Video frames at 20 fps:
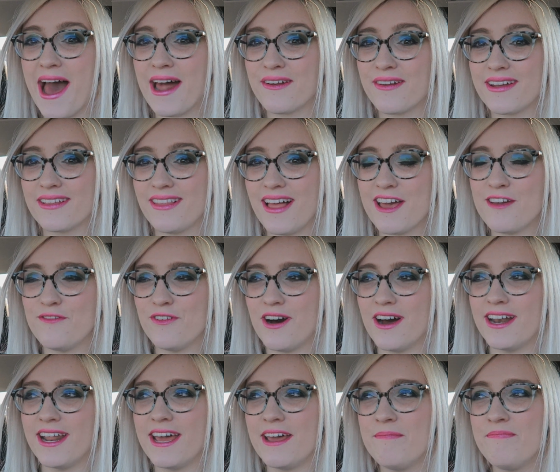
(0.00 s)
battery life
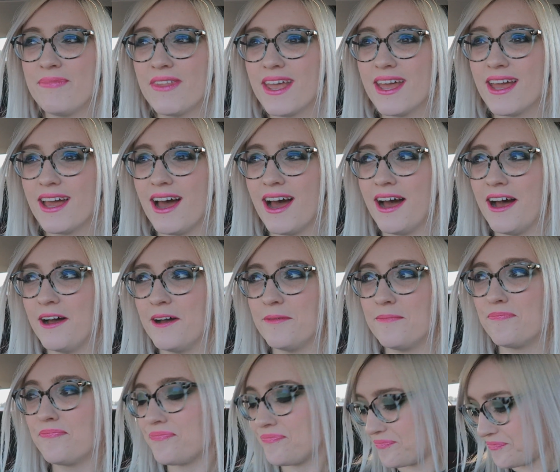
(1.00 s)
on it.
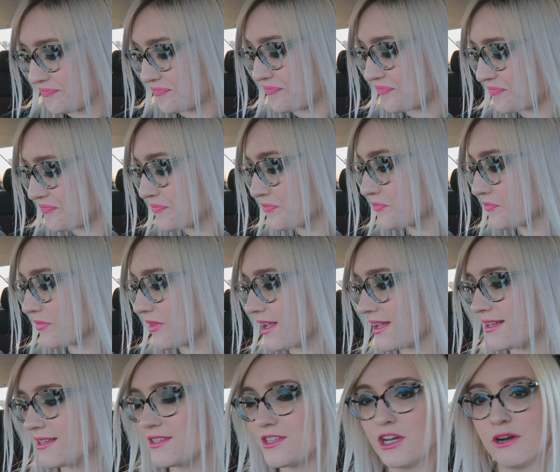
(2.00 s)
Um,
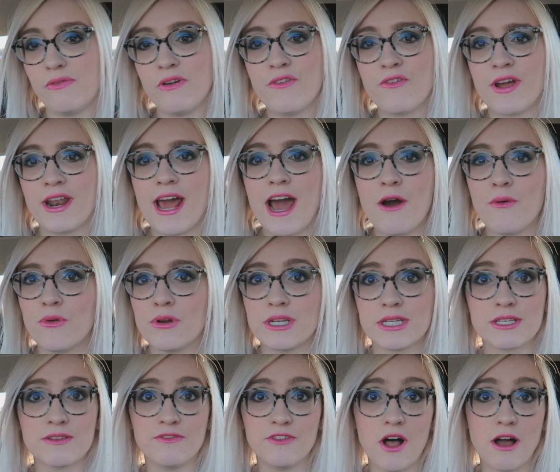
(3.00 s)
so if we run out, we'll
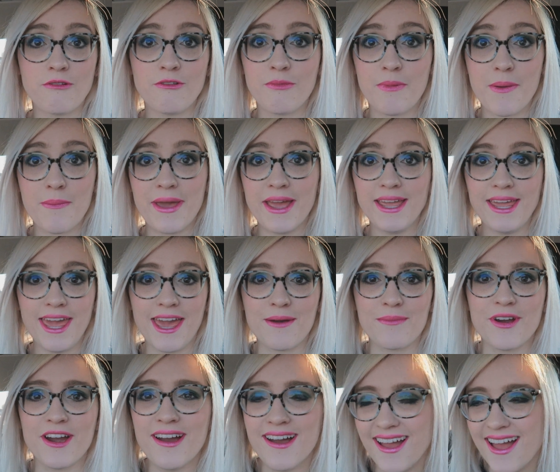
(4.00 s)
just vlog with my main
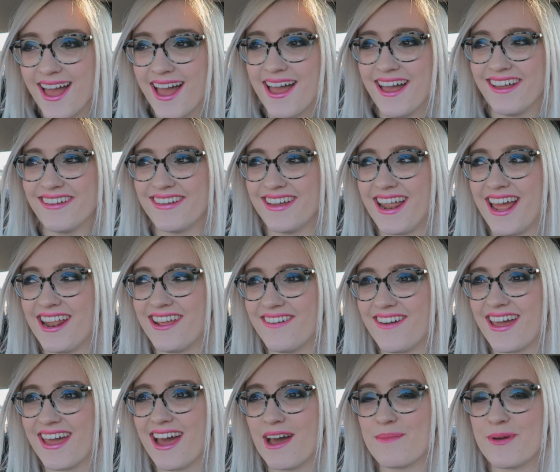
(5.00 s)
camera. But
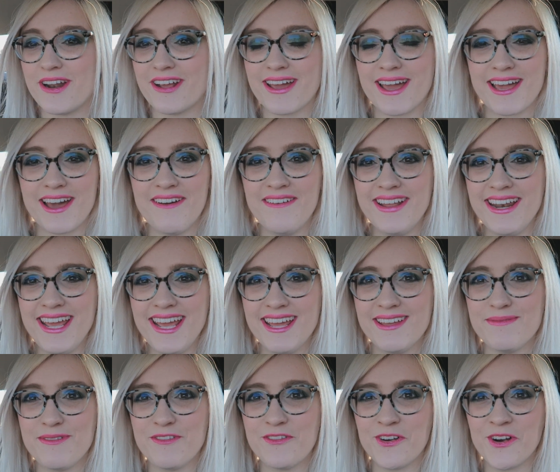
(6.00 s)
anyway, I better get going
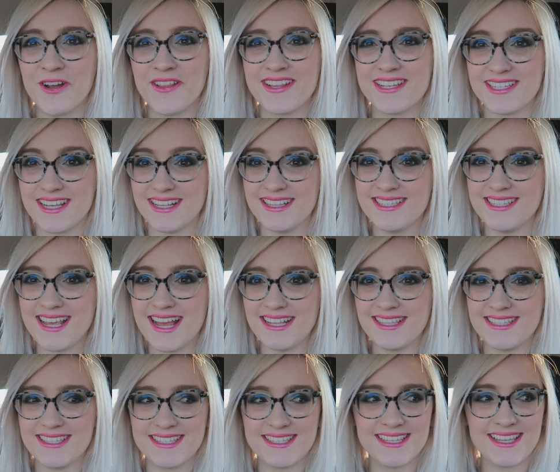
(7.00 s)
before the sun
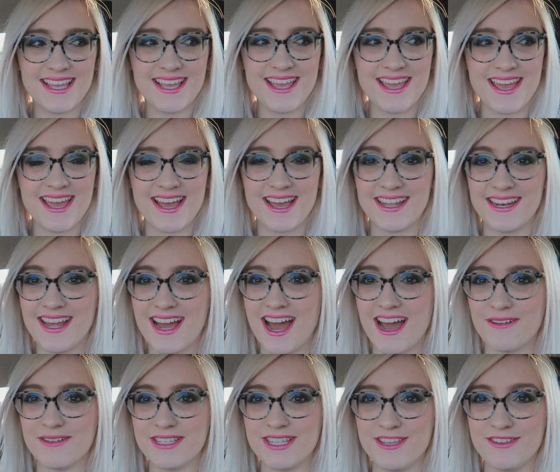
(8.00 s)
sets and
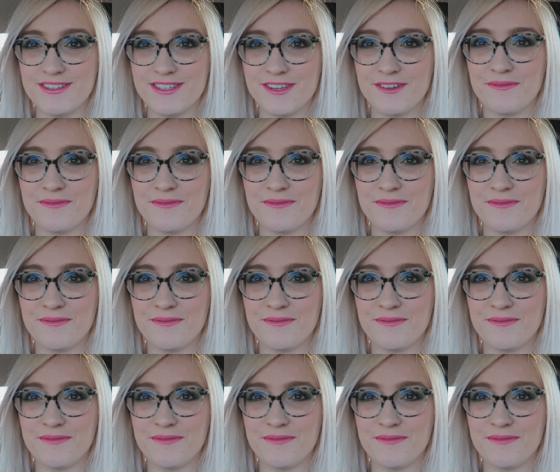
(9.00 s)
I will see you